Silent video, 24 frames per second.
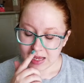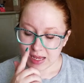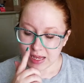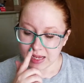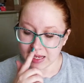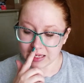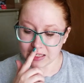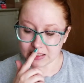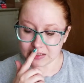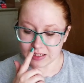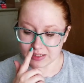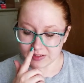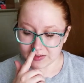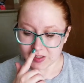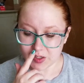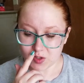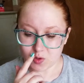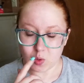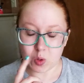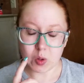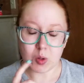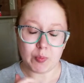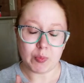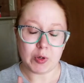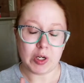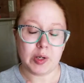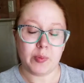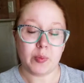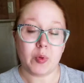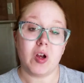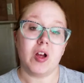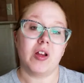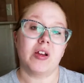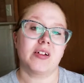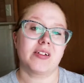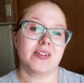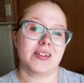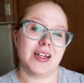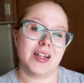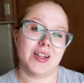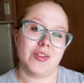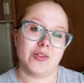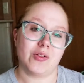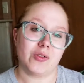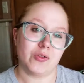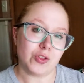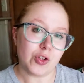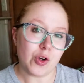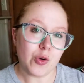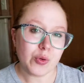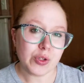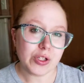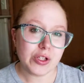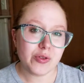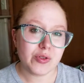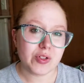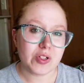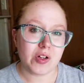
and that's incorporate products I either don't use